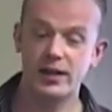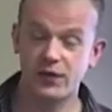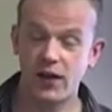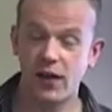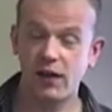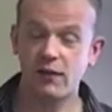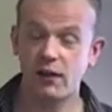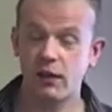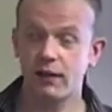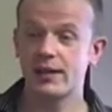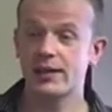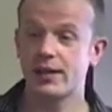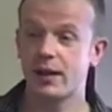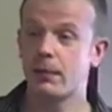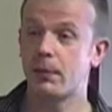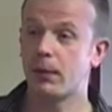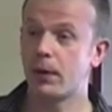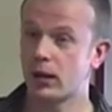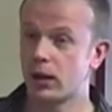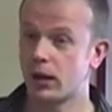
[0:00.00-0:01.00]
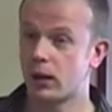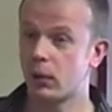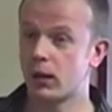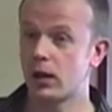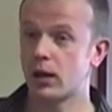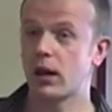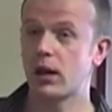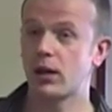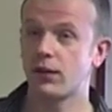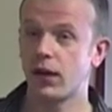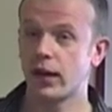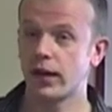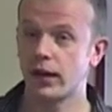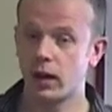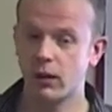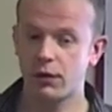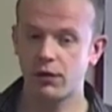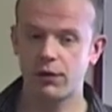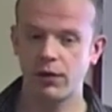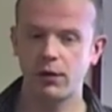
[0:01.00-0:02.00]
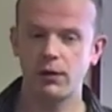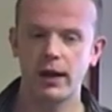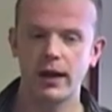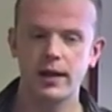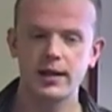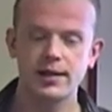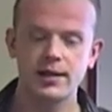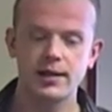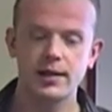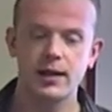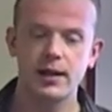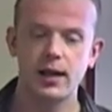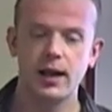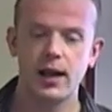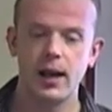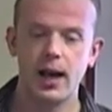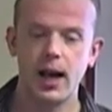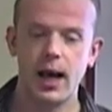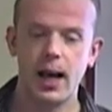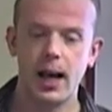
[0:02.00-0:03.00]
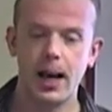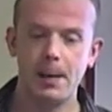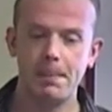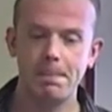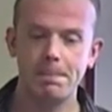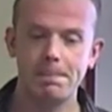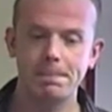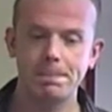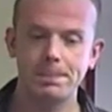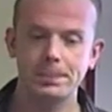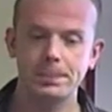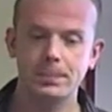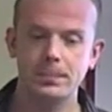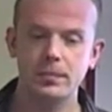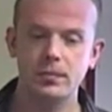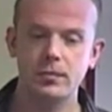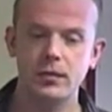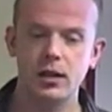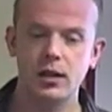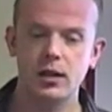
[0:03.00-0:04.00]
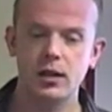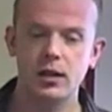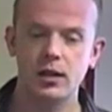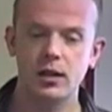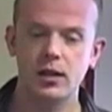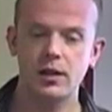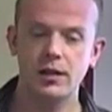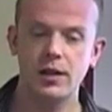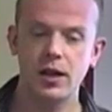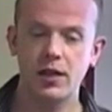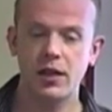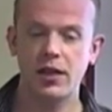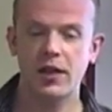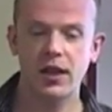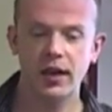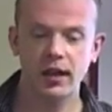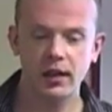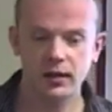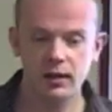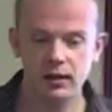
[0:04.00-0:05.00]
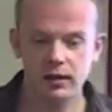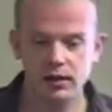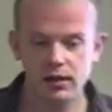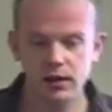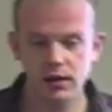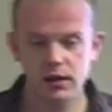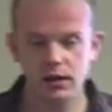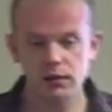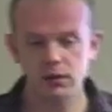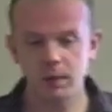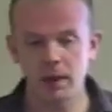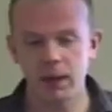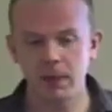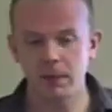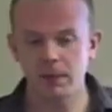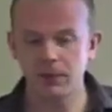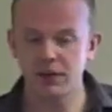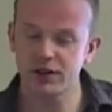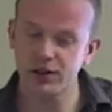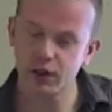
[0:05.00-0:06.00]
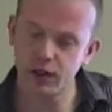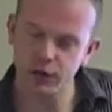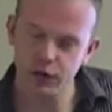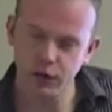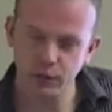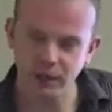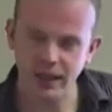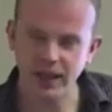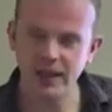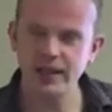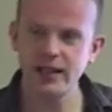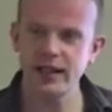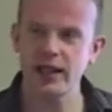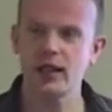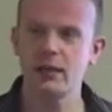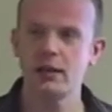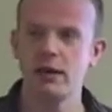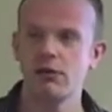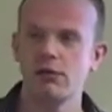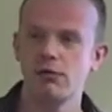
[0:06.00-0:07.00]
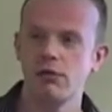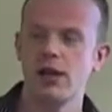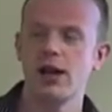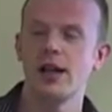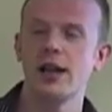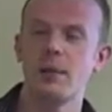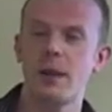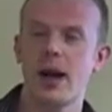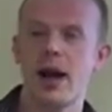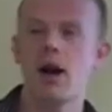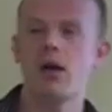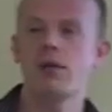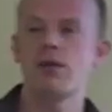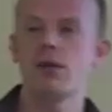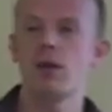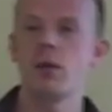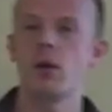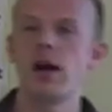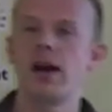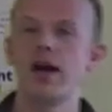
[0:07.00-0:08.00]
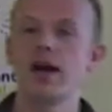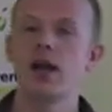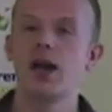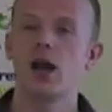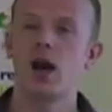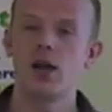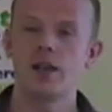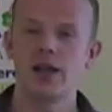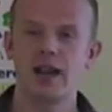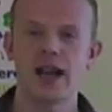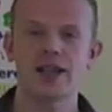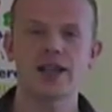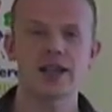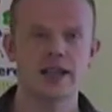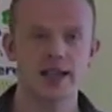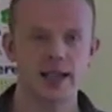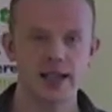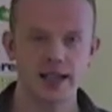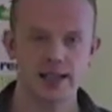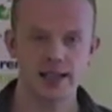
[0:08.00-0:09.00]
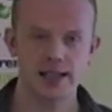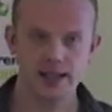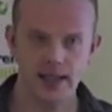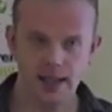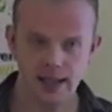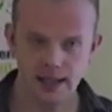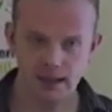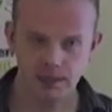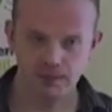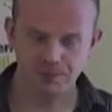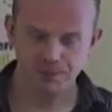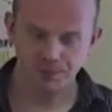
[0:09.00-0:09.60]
very, very simple, and I will kind of like go through this. The other thing to remember is social media can be a really powerful way of getting things seen.